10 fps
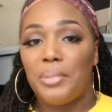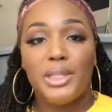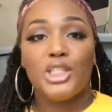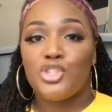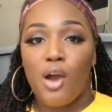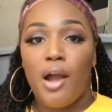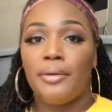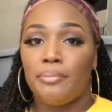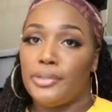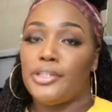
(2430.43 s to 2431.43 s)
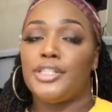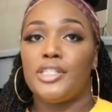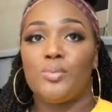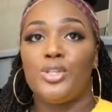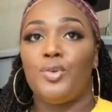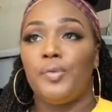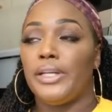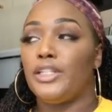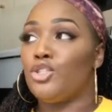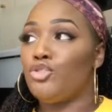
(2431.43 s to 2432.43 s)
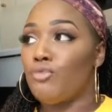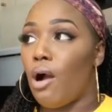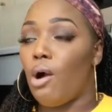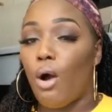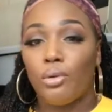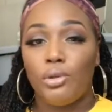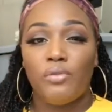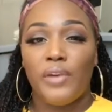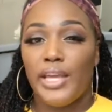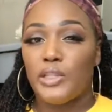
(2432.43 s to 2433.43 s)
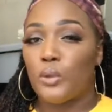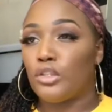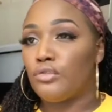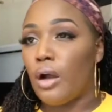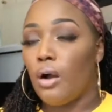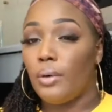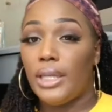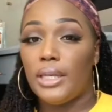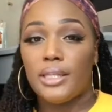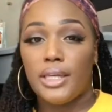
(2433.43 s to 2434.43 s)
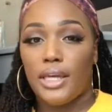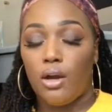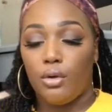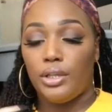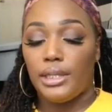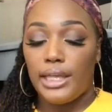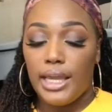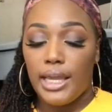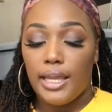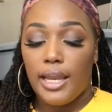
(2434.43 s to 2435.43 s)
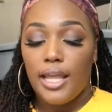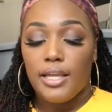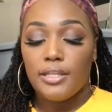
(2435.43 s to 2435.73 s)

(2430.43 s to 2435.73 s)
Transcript: But it's a drawing brush. It's when you get ready to draw on your face or draw anything on your lid.